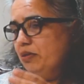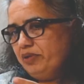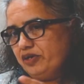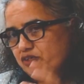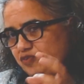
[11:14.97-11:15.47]

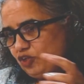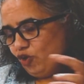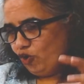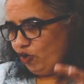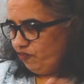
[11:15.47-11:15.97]
Because with
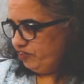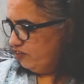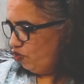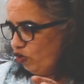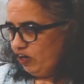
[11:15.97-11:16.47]
all of
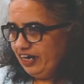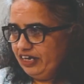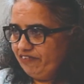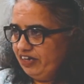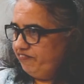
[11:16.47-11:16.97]
this
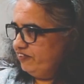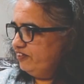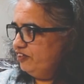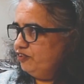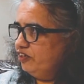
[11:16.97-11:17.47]
online 21st
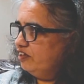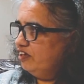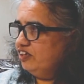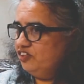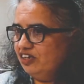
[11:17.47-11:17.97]
century
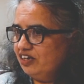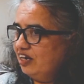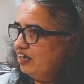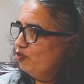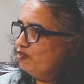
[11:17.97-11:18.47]
thing, children
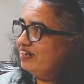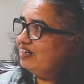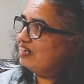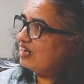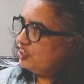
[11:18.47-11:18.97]
are
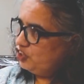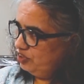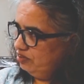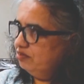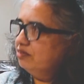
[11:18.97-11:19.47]
losing
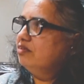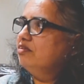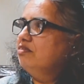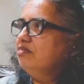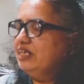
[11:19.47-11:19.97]
touch,
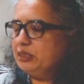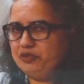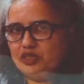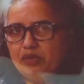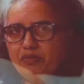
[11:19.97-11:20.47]
especially